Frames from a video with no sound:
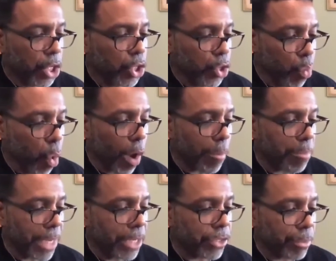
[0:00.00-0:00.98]
You want
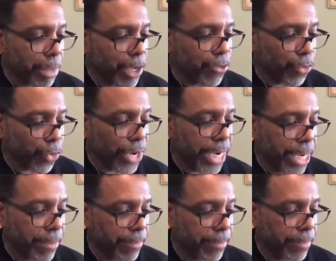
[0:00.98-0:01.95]
me to be
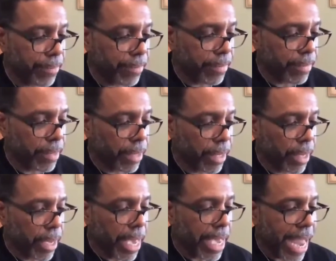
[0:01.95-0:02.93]
free,
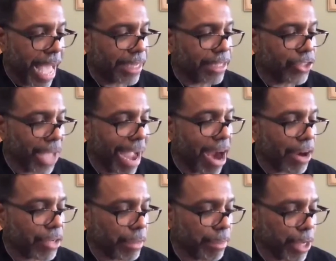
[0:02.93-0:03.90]
and I
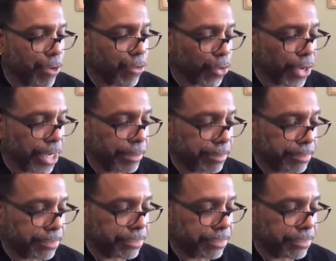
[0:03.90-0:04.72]
desire to be free.